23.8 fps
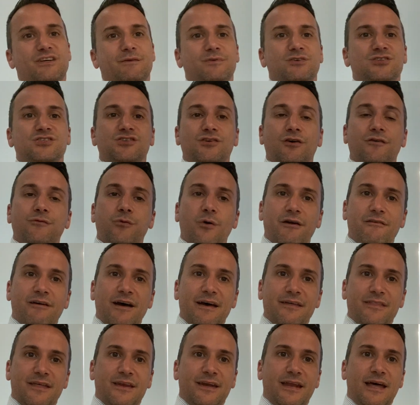but software
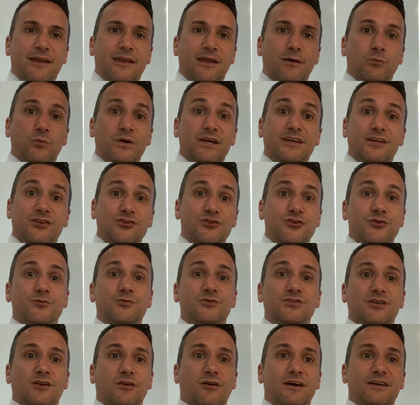out there now that we can
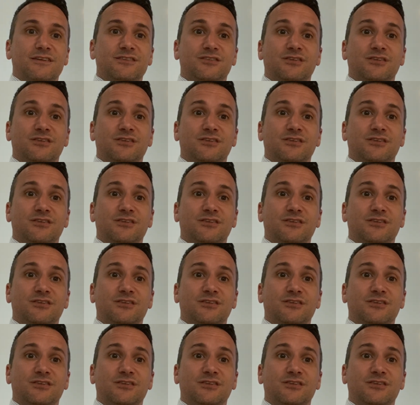utilize